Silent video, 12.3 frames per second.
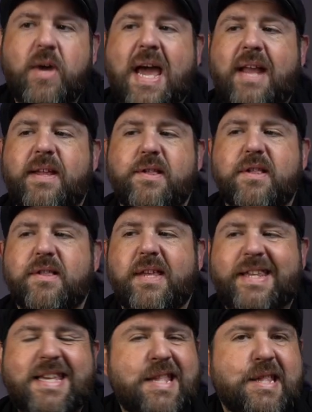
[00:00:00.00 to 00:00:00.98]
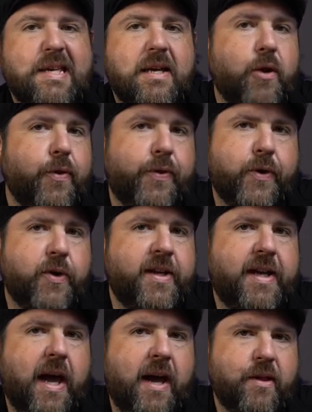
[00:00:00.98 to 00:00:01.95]
and this is the TCL
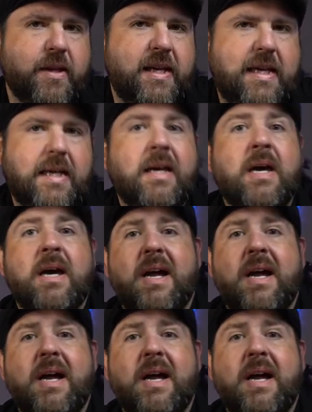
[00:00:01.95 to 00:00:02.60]
30SE.